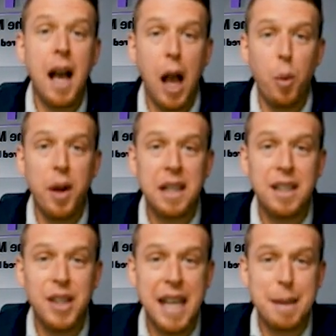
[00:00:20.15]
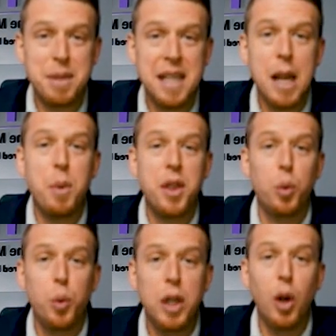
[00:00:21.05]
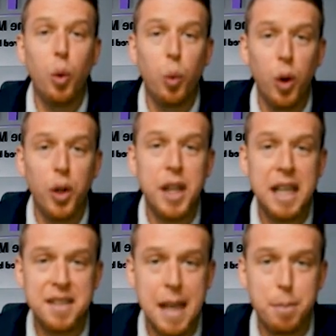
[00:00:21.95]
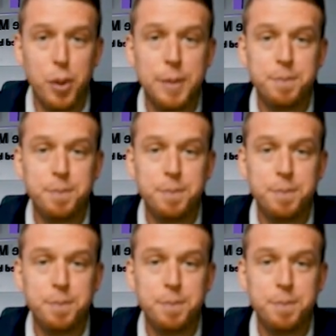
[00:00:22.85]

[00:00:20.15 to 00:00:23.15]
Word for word: I want to clear that up today with a real world example.